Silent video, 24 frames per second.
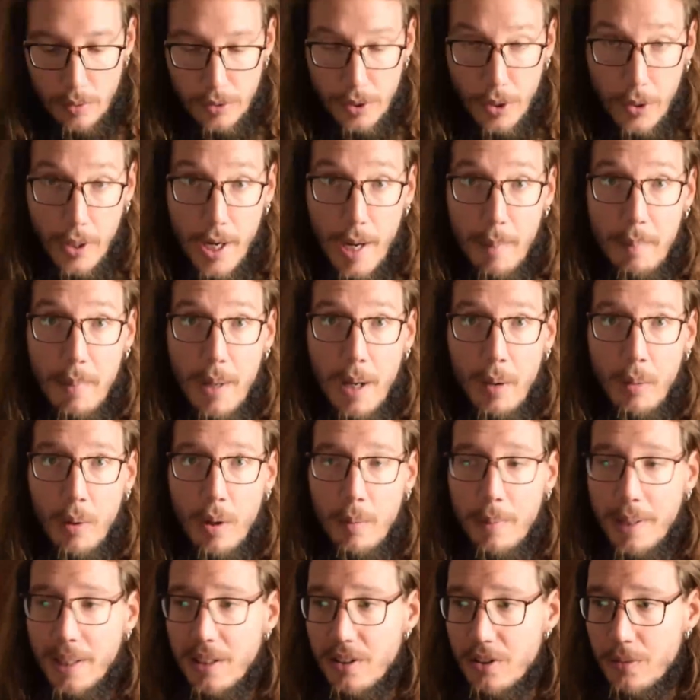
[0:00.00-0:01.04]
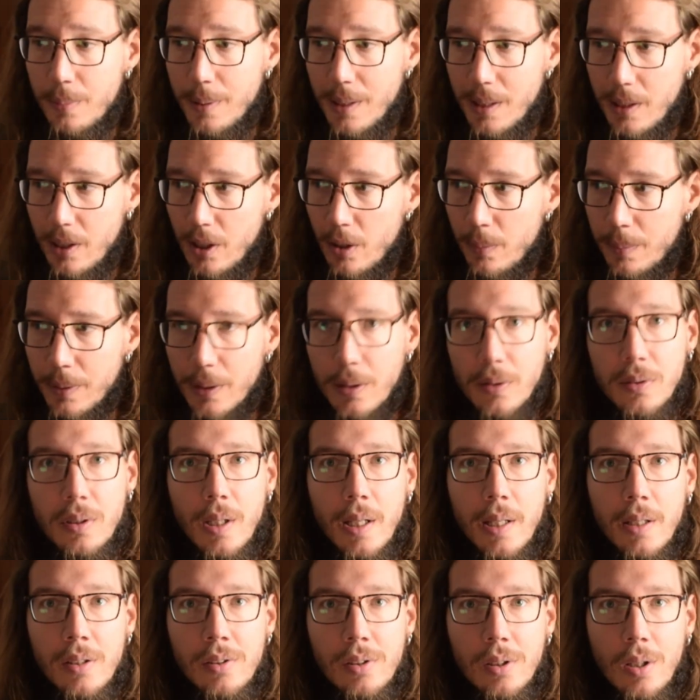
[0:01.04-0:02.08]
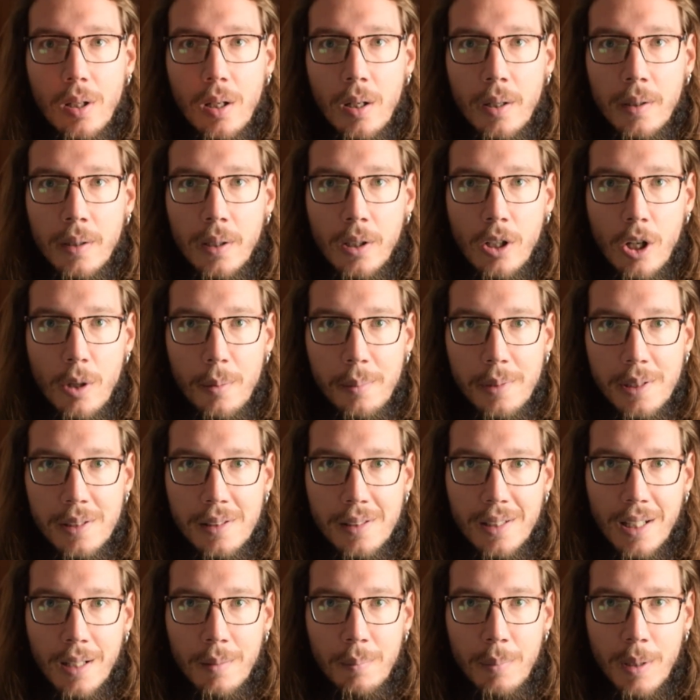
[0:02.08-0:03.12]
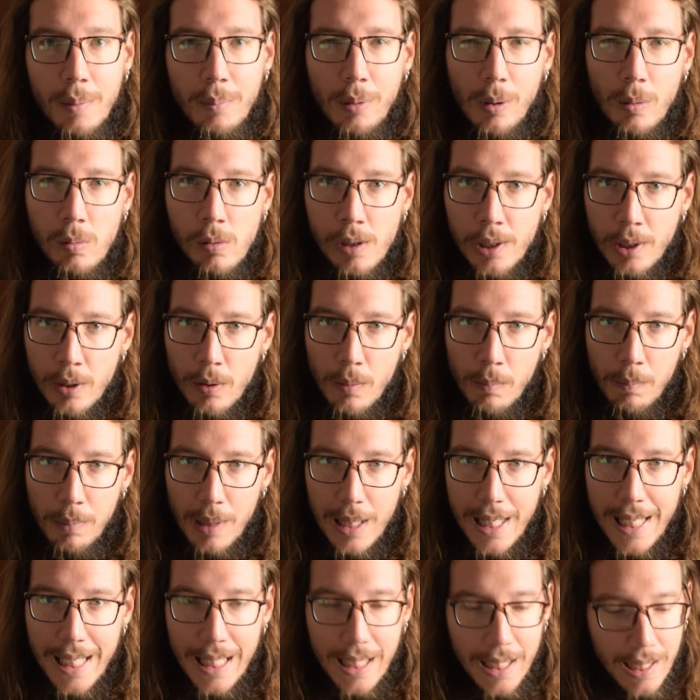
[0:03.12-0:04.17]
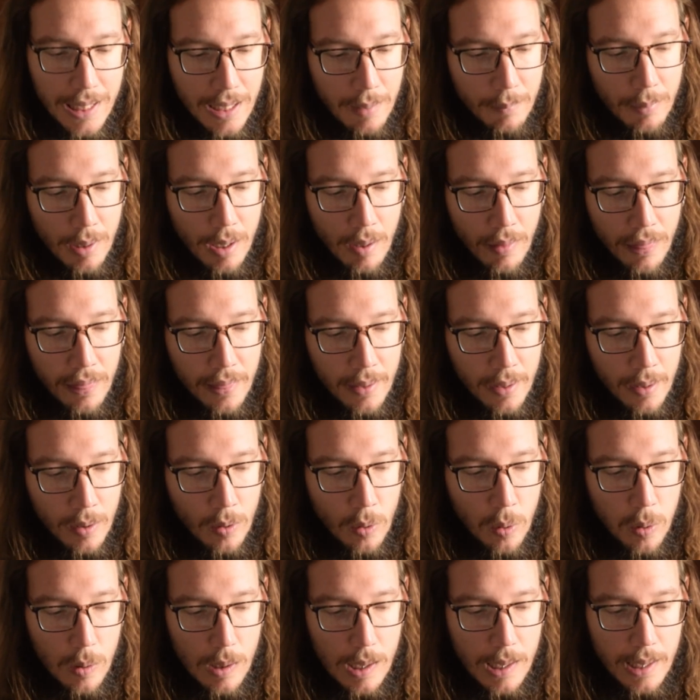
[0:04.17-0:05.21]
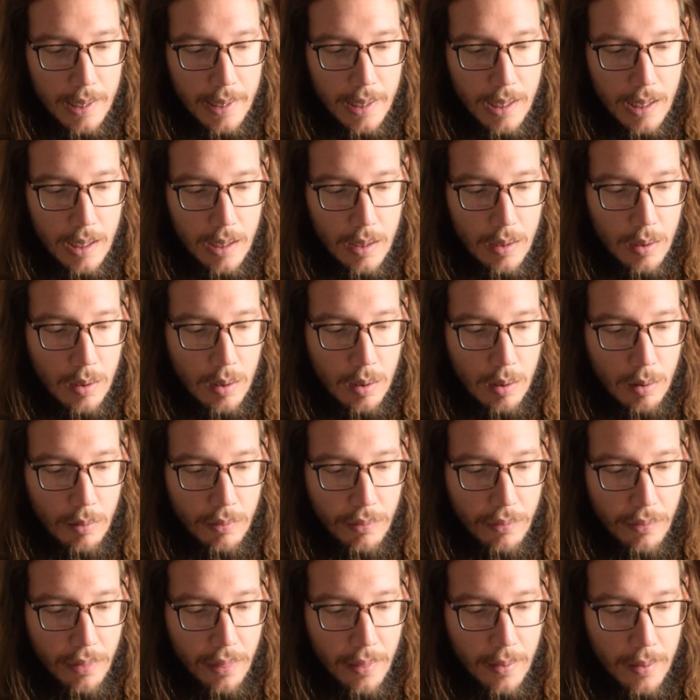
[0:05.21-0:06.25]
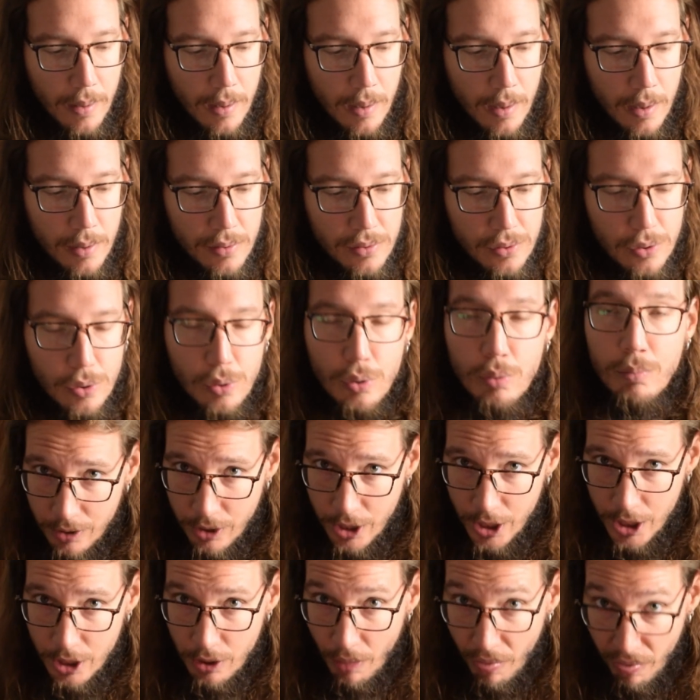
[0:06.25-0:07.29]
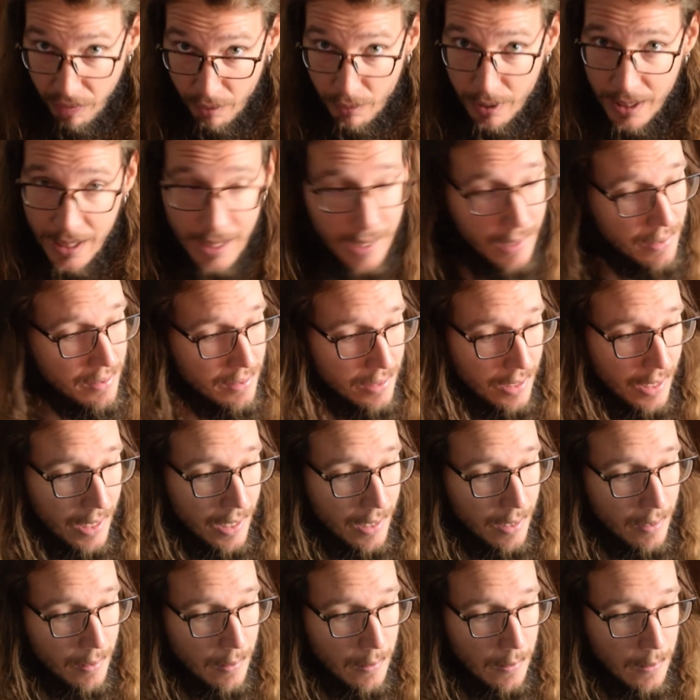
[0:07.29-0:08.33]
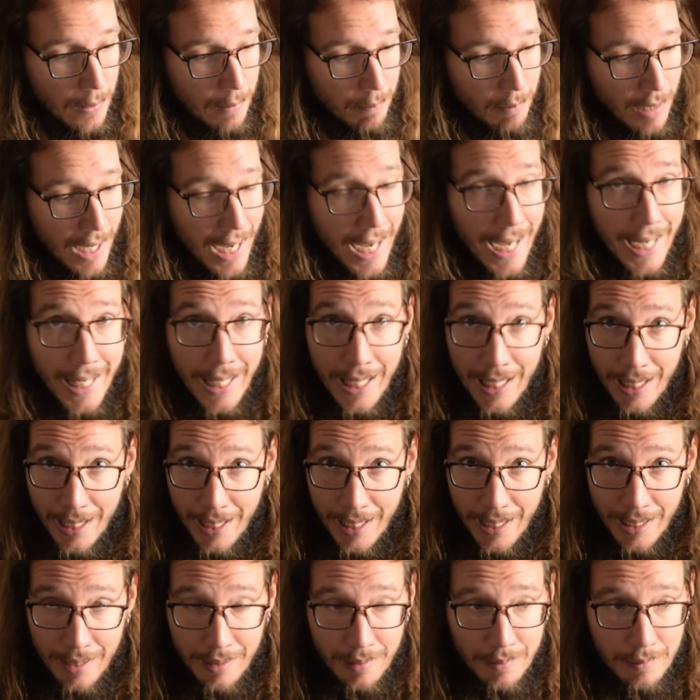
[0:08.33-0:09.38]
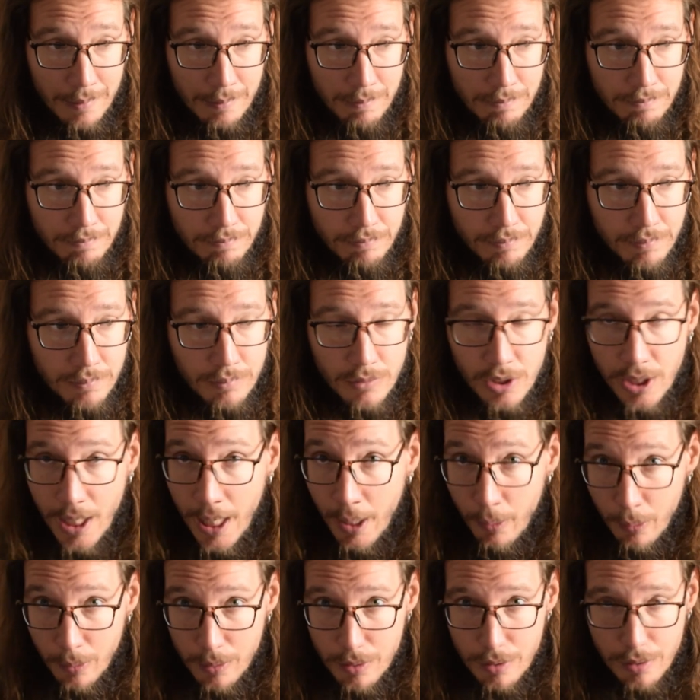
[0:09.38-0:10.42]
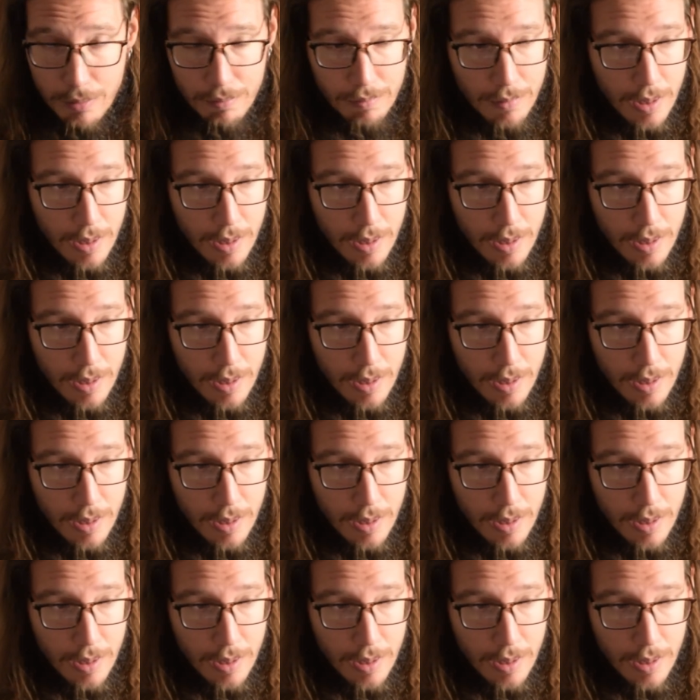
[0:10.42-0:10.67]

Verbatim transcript: So yeah, I want to make this video because I saw in the comments that people were complaining about the quality of the Zoom G3XN um, high gain sounds.